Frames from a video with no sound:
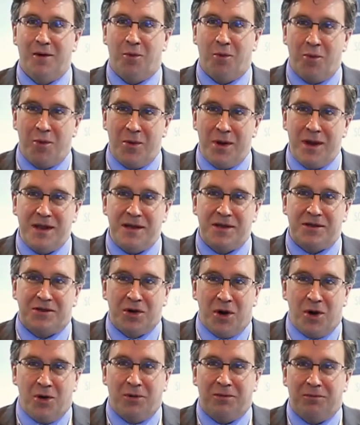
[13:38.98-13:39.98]

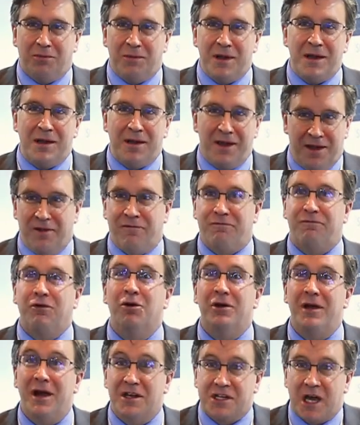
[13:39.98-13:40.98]
in a
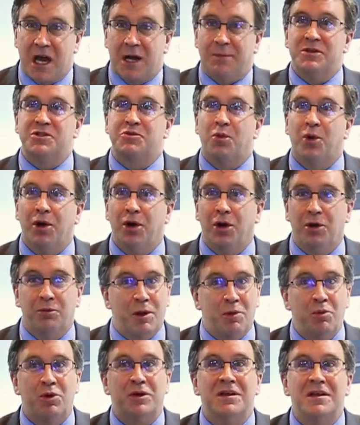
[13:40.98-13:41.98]
fully autonomous world,
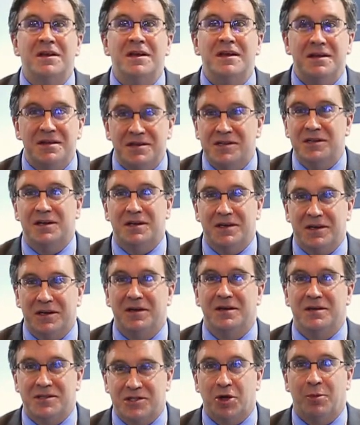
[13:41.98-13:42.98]
we wouldn't need
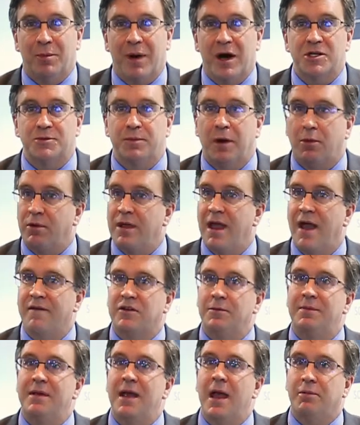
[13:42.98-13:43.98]
so much, but we have
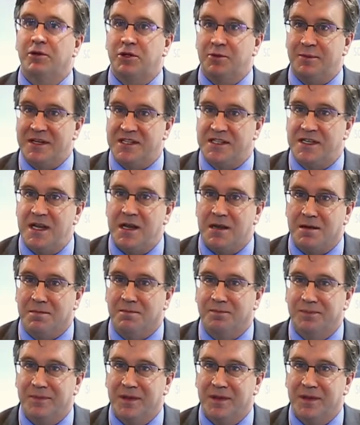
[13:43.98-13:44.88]
to be able to be seen.